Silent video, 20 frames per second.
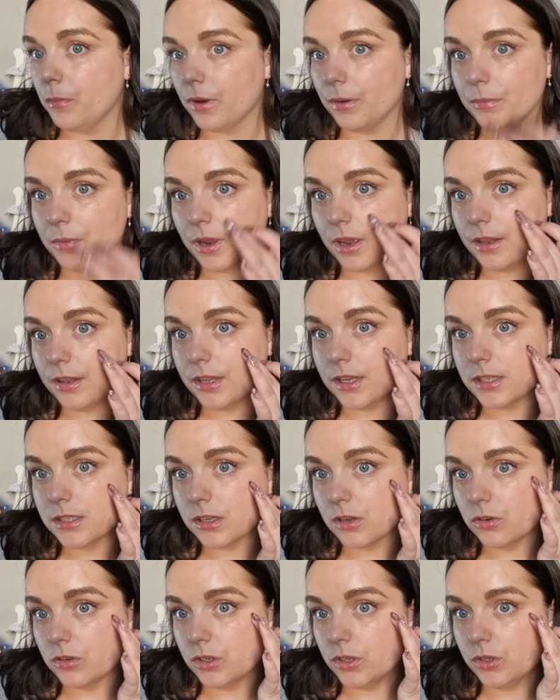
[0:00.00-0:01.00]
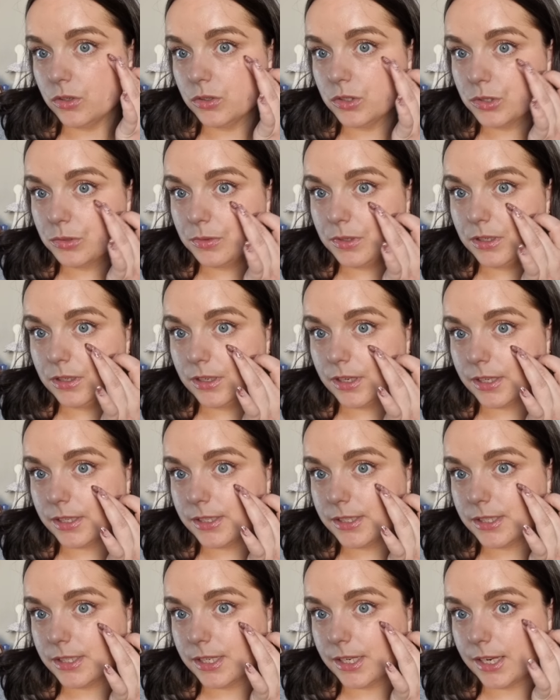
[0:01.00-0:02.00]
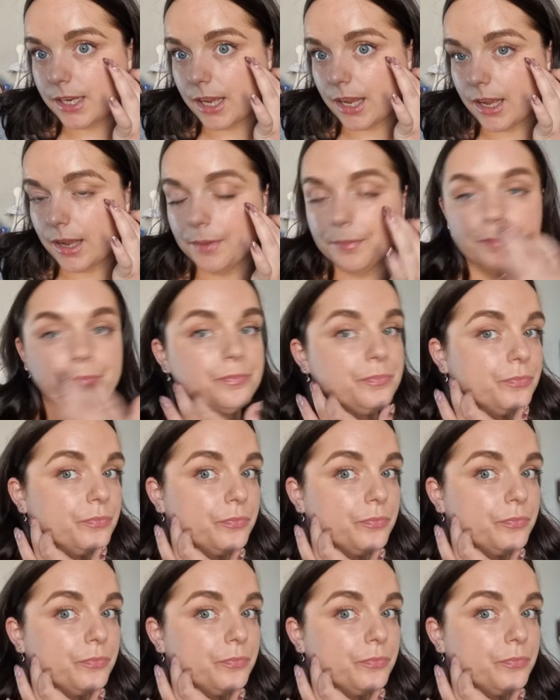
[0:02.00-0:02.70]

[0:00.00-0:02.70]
But I'm getting this unusualness here.